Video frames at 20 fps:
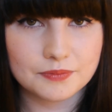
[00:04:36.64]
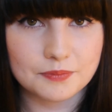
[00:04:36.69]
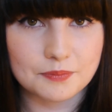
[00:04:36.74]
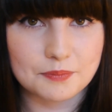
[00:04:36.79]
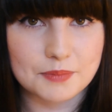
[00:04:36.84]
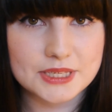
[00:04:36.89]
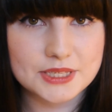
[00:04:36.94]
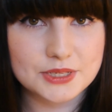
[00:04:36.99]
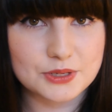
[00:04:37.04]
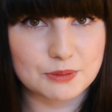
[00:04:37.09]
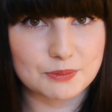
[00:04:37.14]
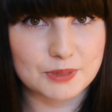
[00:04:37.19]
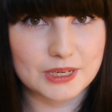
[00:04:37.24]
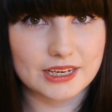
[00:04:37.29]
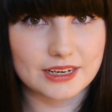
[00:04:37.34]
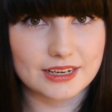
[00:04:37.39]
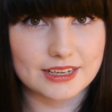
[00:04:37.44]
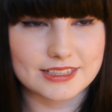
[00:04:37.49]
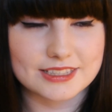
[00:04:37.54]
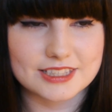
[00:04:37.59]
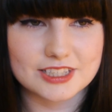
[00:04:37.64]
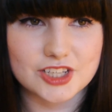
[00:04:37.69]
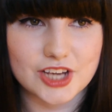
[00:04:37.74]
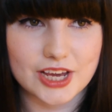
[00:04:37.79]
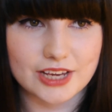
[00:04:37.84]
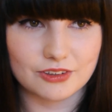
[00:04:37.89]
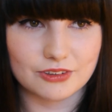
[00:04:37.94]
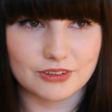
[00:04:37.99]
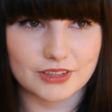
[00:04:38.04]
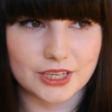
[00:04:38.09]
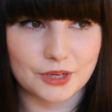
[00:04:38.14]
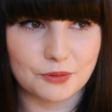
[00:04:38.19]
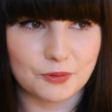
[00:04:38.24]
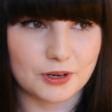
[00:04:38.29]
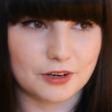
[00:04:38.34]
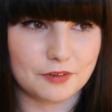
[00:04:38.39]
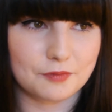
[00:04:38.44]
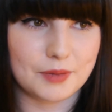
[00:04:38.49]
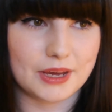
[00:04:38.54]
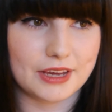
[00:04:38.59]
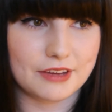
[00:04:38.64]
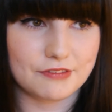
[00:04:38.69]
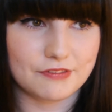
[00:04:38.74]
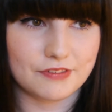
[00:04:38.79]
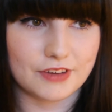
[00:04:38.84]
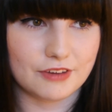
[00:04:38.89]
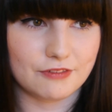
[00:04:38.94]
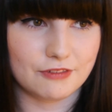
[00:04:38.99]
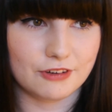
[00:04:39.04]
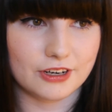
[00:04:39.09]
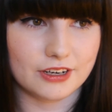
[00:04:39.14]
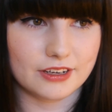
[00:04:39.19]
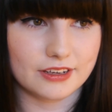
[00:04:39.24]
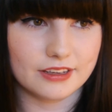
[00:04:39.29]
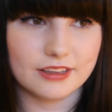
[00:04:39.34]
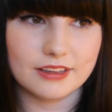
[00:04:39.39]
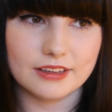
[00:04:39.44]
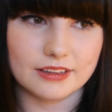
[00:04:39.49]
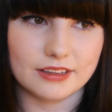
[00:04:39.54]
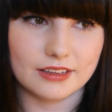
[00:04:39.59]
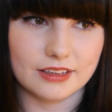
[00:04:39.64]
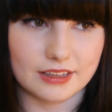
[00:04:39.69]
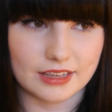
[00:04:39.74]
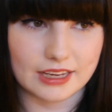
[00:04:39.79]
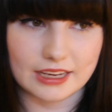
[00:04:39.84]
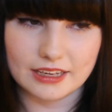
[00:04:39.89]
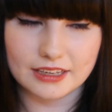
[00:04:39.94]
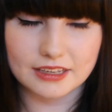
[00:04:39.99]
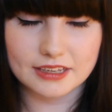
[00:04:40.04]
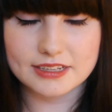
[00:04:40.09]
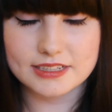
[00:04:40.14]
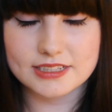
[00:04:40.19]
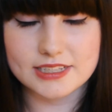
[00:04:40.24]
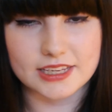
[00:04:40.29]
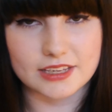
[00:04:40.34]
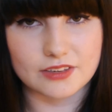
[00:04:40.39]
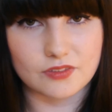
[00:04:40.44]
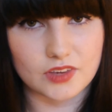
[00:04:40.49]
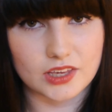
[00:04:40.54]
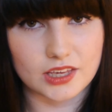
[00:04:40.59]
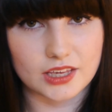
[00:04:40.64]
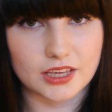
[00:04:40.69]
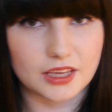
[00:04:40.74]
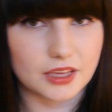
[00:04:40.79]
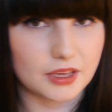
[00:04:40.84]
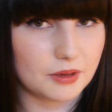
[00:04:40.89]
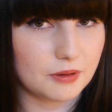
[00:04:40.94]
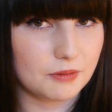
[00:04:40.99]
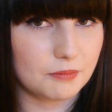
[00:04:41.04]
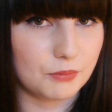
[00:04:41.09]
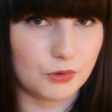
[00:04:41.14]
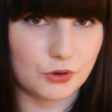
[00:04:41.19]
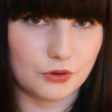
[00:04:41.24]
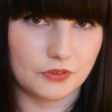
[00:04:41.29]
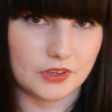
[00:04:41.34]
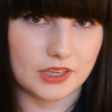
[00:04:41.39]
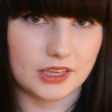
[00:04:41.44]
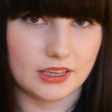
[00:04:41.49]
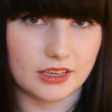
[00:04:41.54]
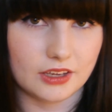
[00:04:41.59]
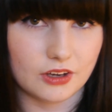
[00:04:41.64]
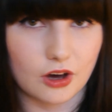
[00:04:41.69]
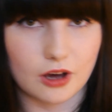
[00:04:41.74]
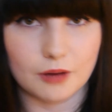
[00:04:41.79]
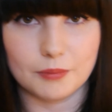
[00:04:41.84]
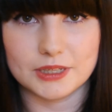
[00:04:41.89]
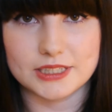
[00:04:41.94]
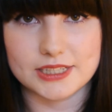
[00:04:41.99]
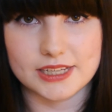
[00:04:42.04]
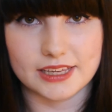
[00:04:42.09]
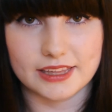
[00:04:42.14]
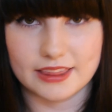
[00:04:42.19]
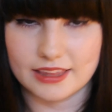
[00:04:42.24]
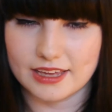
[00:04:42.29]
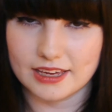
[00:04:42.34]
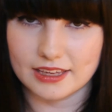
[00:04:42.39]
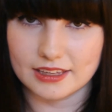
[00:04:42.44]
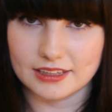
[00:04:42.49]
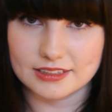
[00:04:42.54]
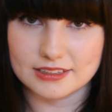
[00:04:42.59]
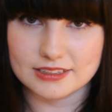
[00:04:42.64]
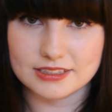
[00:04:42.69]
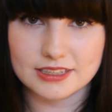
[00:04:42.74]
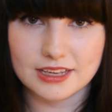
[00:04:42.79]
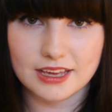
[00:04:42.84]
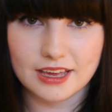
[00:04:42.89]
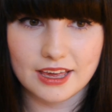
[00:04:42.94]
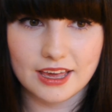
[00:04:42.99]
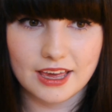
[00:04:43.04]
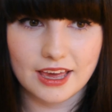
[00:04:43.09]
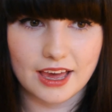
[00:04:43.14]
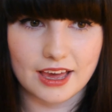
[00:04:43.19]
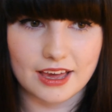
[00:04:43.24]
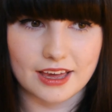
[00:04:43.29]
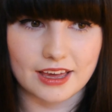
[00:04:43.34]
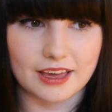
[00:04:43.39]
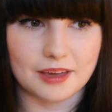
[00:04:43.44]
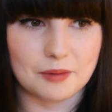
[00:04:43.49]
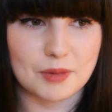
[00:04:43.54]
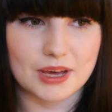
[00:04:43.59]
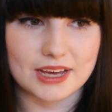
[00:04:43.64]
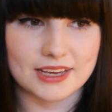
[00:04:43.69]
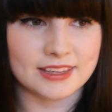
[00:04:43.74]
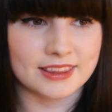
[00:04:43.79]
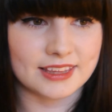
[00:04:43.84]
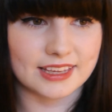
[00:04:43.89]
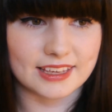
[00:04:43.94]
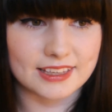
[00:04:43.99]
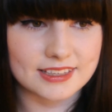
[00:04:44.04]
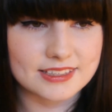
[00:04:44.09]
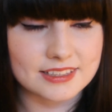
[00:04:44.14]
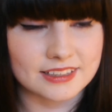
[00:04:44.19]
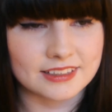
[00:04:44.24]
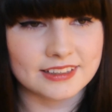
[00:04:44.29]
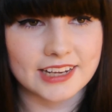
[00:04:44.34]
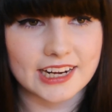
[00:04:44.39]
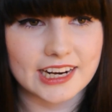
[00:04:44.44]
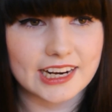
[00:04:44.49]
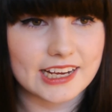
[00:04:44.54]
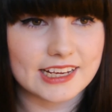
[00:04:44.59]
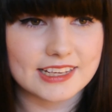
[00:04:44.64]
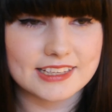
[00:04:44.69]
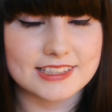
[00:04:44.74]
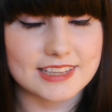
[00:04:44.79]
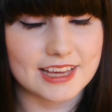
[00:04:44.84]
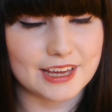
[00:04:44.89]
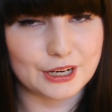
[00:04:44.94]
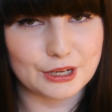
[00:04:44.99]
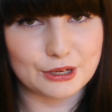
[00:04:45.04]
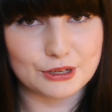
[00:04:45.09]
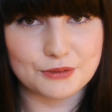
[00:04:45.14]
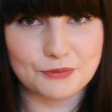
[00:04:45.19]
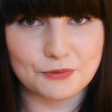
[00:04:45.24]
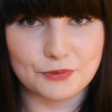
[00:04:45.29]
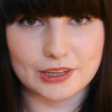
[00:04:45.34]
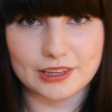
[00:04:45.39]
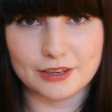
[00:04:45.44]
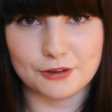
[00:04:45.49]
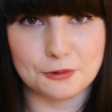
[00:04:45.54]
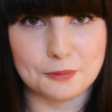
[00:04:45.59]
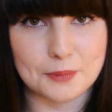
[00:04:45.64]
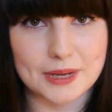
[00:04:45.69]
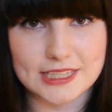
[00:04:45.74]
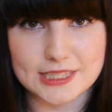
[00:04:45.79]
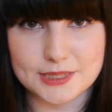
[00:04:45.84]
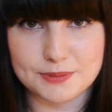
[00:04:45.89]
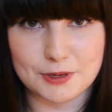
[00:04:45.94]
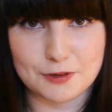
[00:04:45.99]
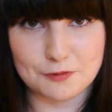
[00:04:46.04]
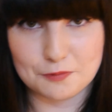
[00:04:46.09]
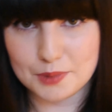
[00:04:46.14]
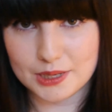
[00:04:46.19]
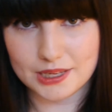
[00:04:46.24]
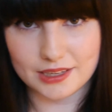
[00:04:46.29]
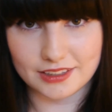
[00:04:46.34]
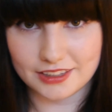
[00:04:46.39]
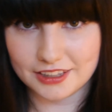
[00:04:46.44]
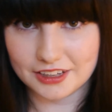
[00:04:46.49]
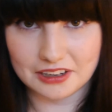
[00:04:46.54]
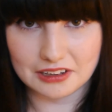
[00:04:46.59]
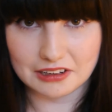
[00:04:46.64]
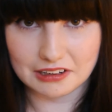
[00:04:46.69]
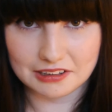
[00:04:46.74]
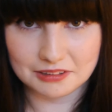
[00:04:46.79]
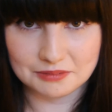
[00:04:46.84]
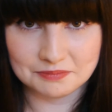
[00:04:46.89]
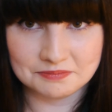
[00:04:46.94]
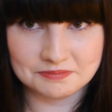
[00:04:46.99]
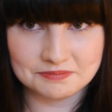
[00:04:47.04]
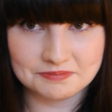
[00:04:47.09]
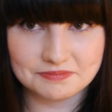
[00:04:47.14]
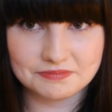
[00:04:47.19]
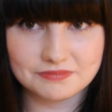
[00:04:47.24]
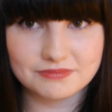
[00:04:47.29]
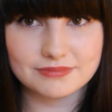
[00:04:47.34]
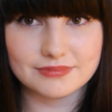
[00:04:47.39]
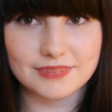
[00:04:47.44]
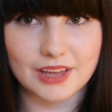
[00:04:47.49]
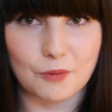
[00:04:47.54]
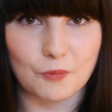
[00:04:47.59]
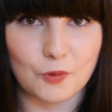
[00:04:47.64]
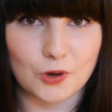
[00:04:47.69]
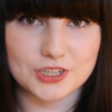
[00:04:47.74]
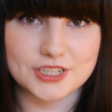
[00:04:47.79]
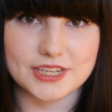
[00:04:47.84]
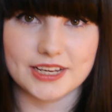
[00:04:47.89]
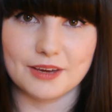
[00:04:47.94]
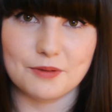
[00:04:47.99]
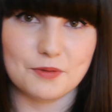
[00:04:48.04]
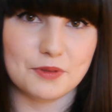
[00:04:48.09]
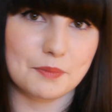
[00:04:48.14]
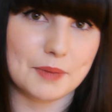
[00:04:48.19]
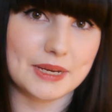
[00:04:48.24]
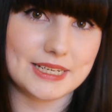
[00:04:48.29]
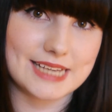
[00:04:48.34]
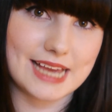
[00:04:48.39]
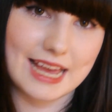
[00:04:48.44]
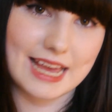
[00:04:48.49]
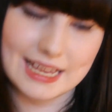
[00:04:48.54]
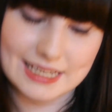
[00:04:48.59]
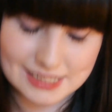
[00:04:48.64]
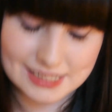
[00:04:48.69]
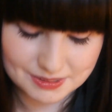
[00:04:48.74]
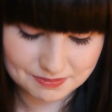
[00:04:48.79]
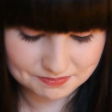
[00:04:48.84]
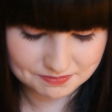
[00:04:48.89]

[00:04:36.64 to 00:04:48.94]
Mr. Bean is genuinely one of my favourite TV, movie, comedy things. I think it's hilarious and it really reminds me of being young and watching it with my dad.